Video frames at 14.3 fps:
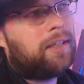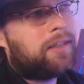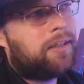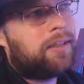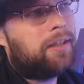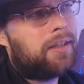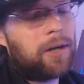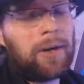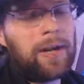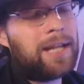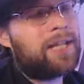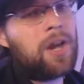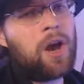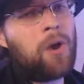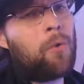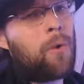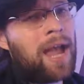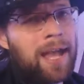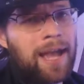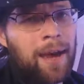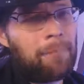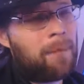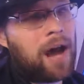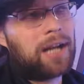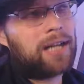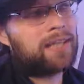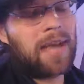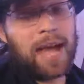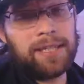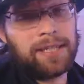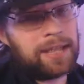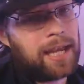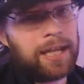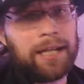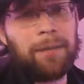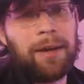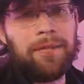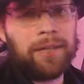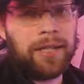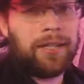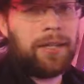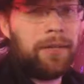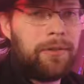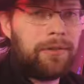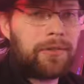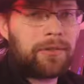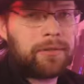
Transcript: there ain't no way I'm monetizing any of my videos.